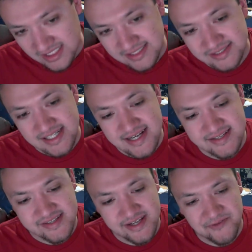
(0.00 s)

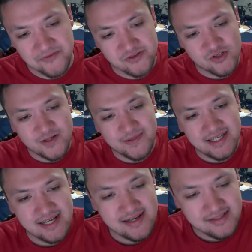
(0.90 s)
Last thing for joining me,
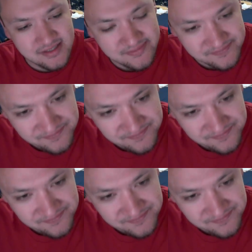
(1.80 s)
guys.